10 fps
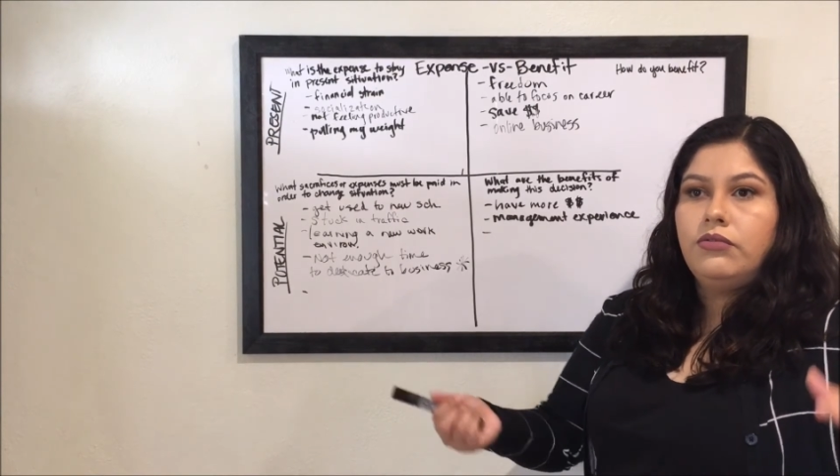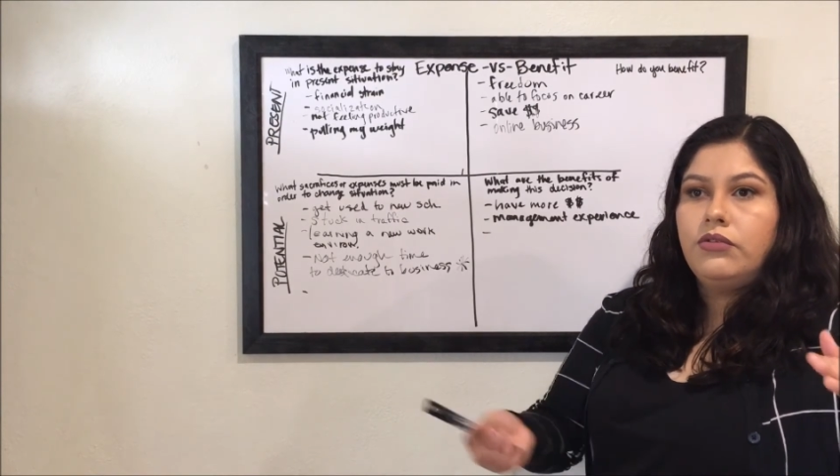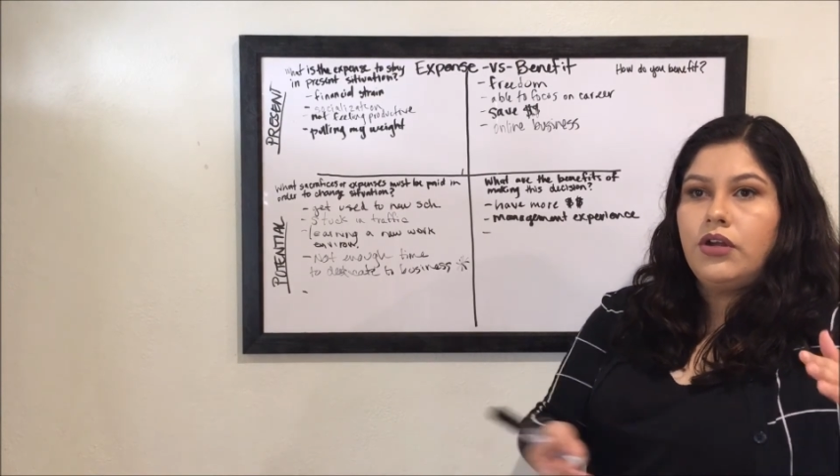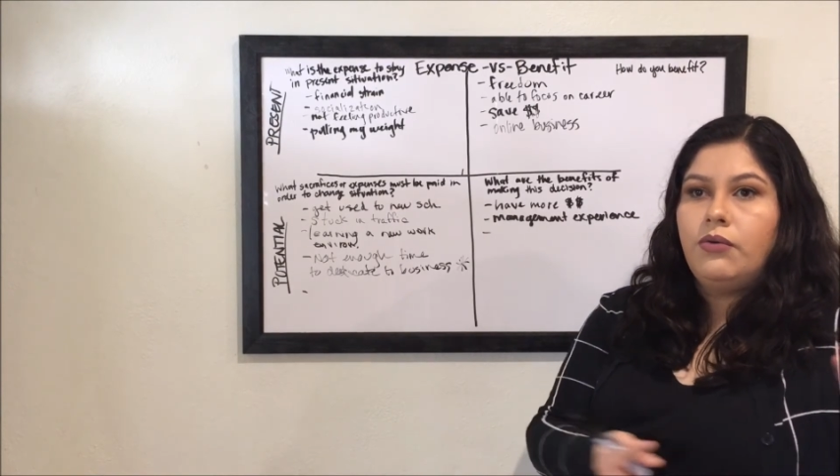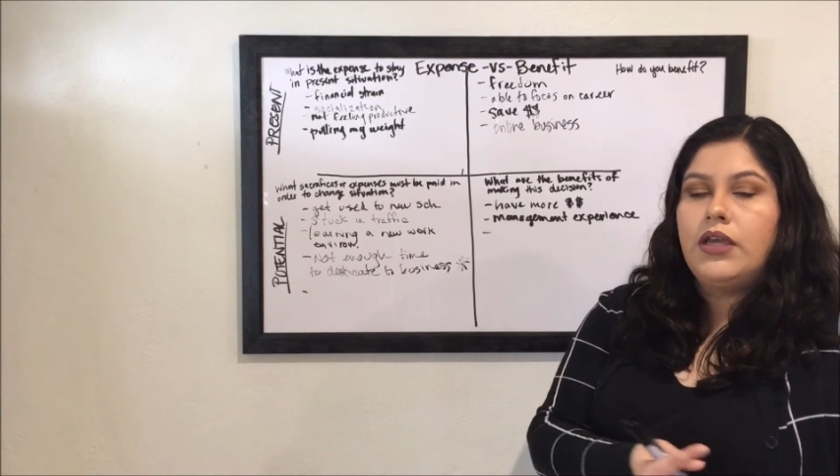
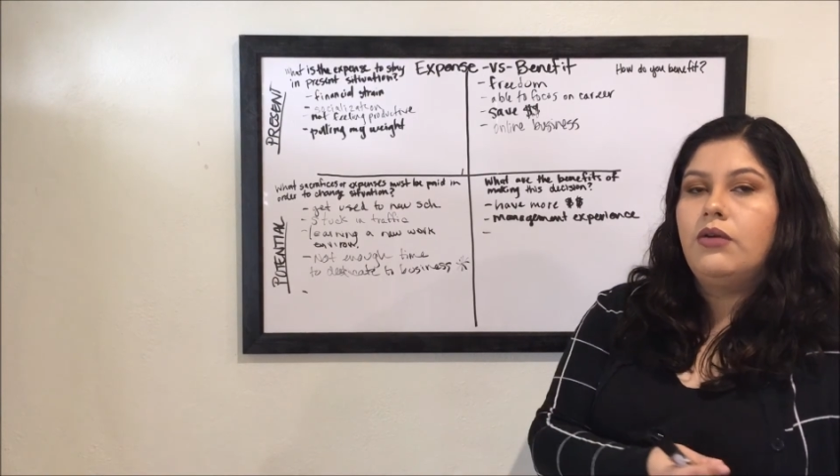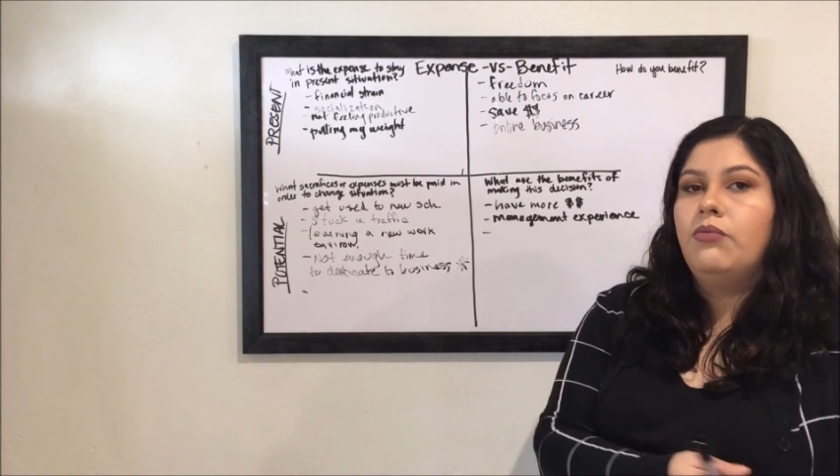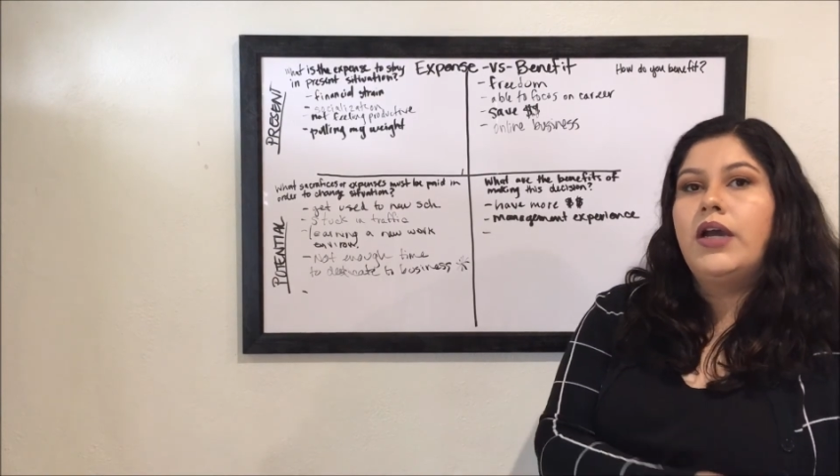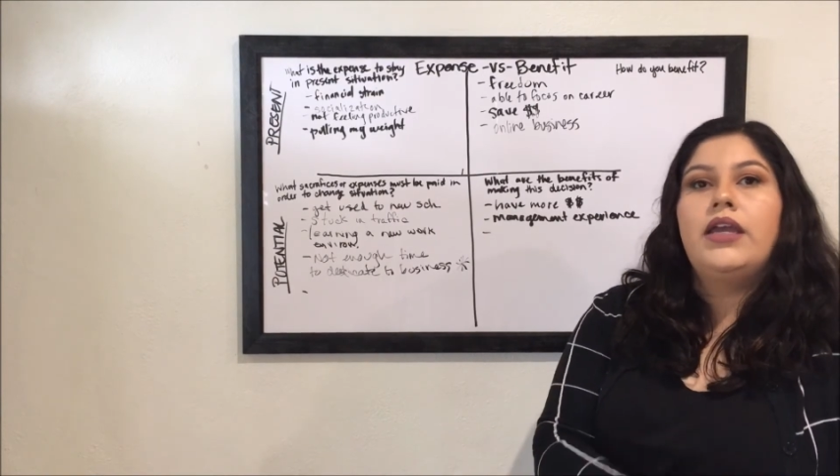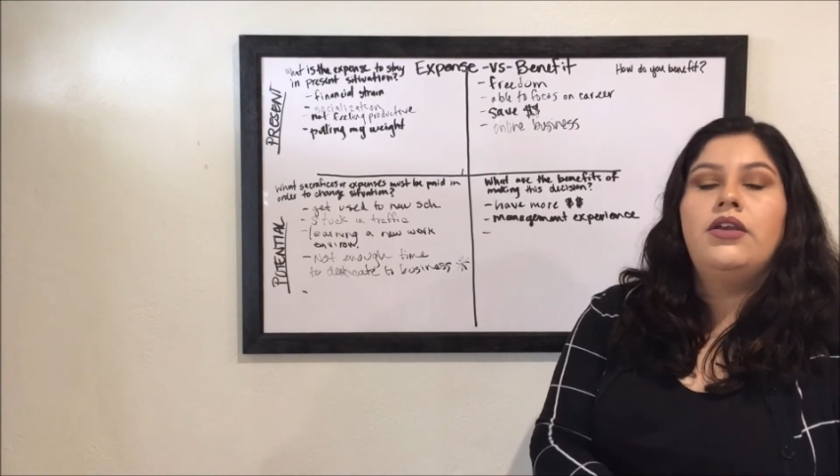knowing
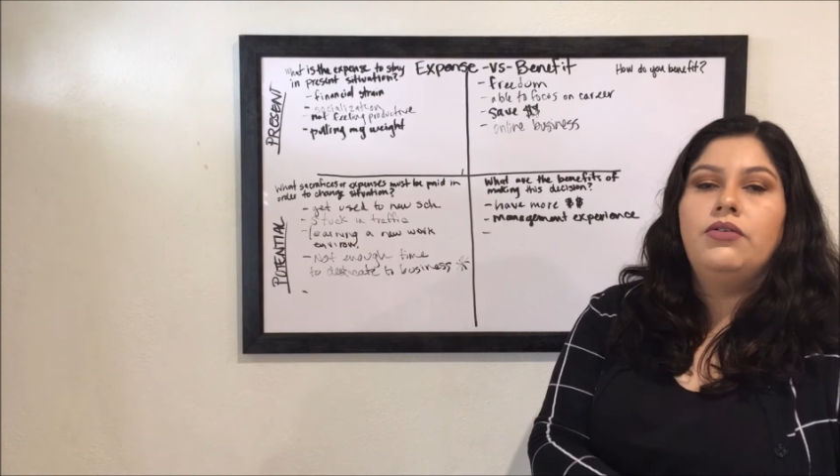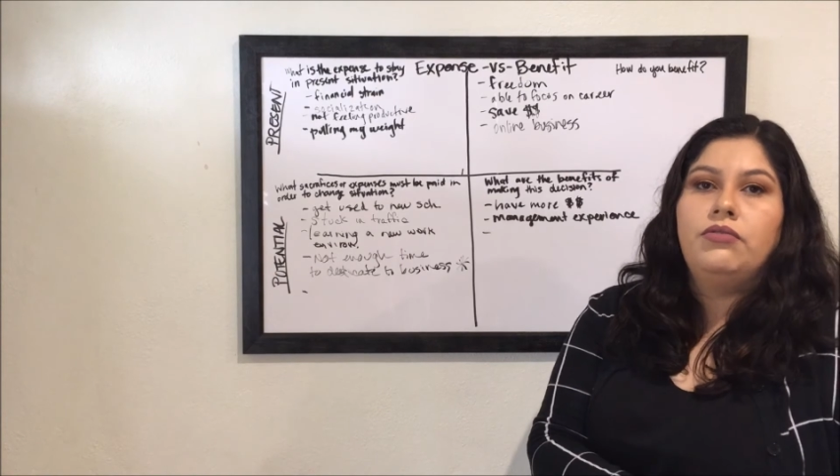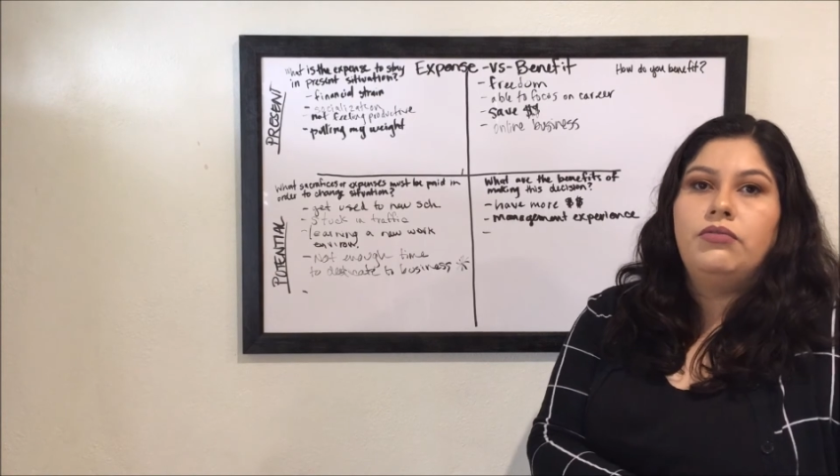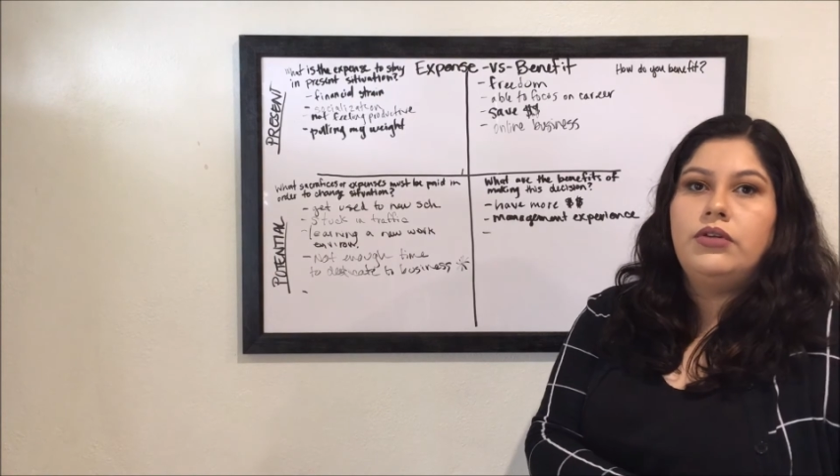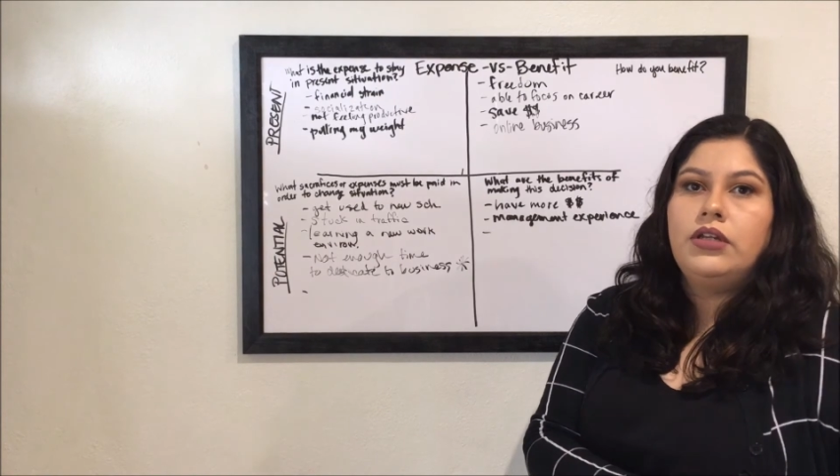what
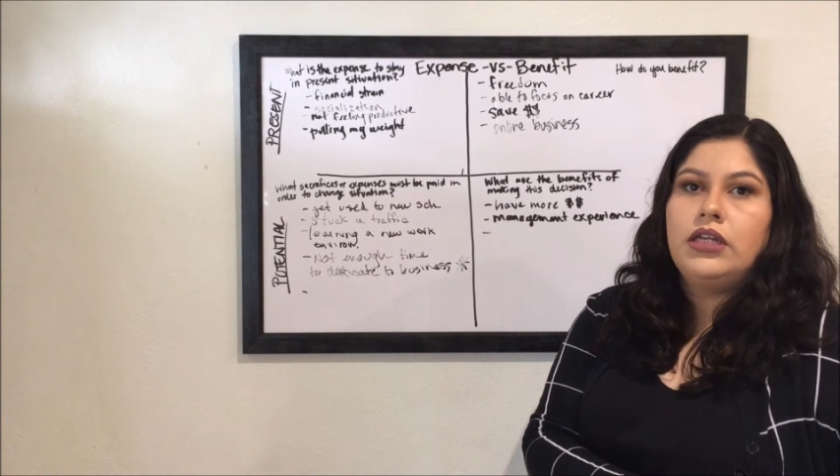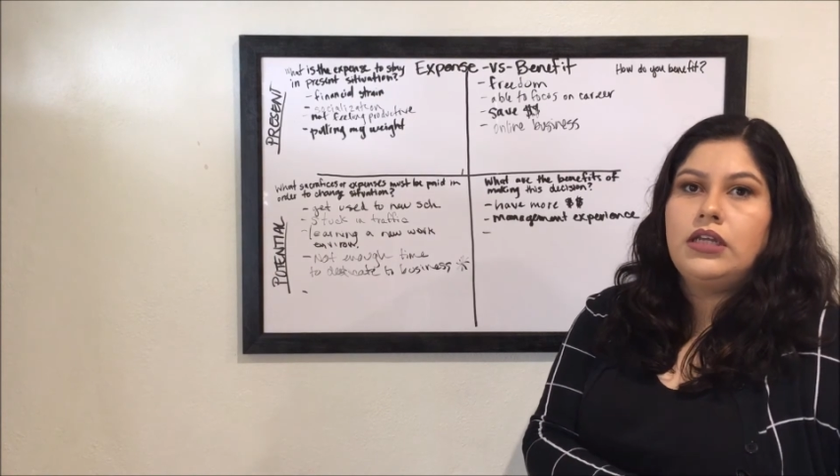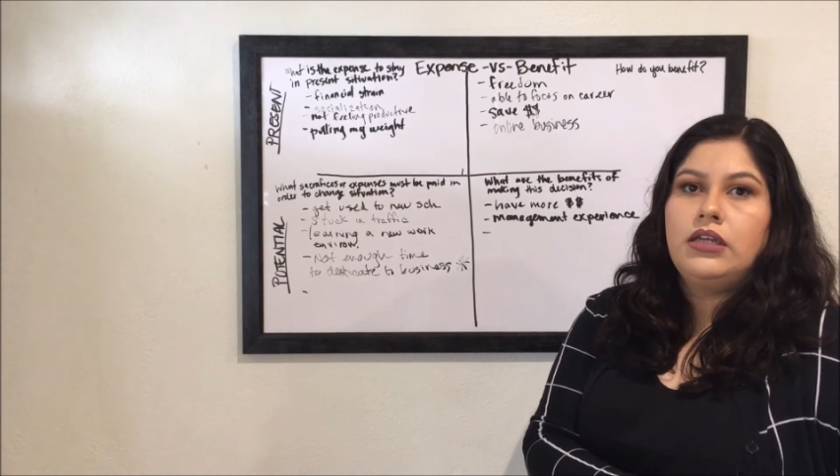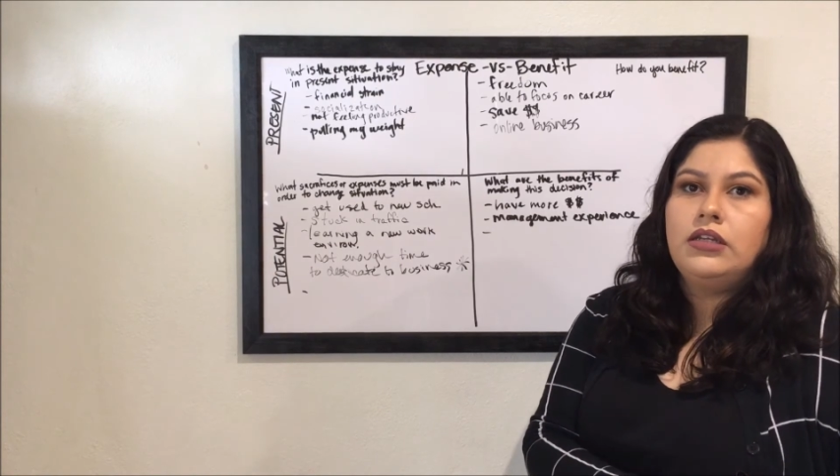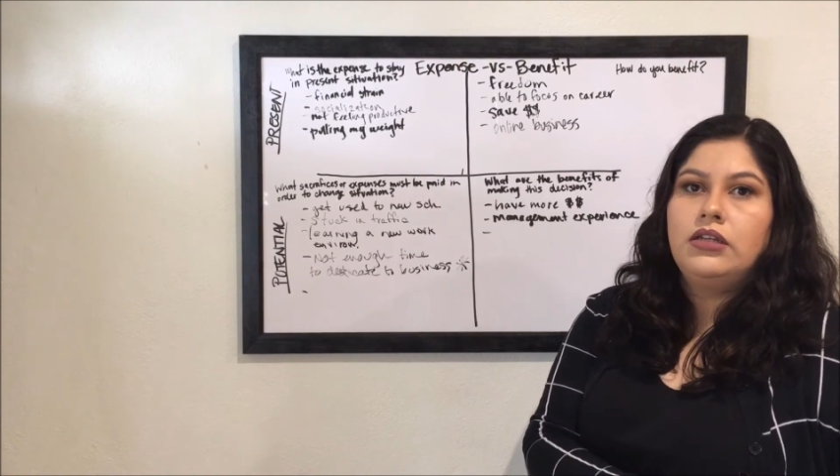you
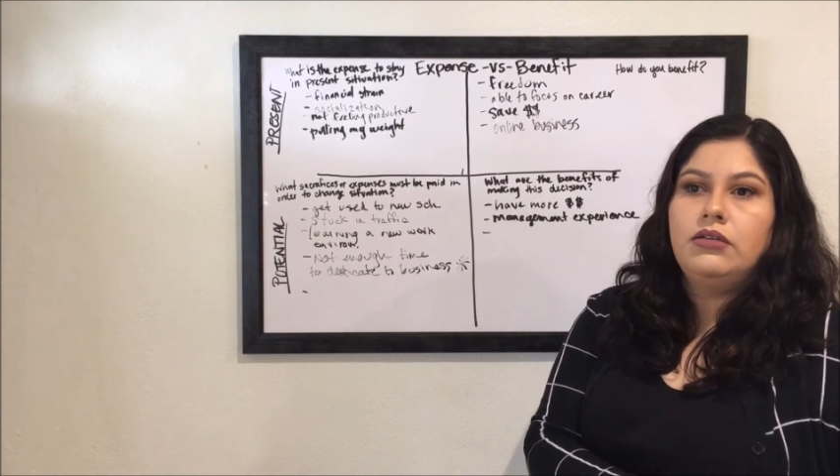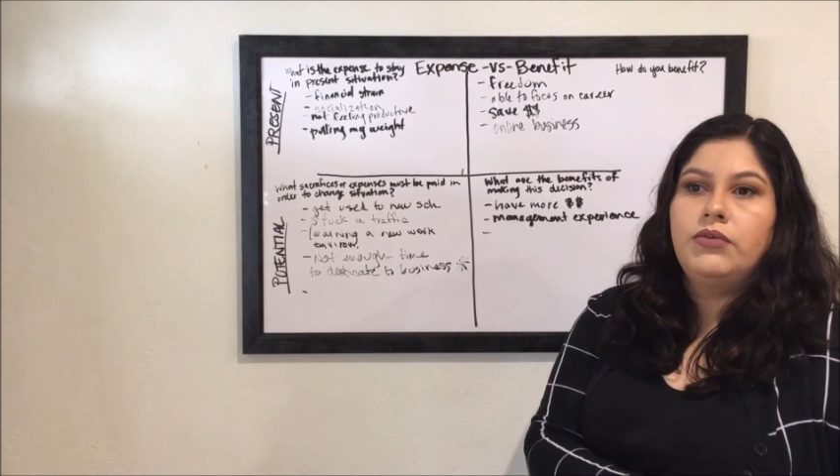need,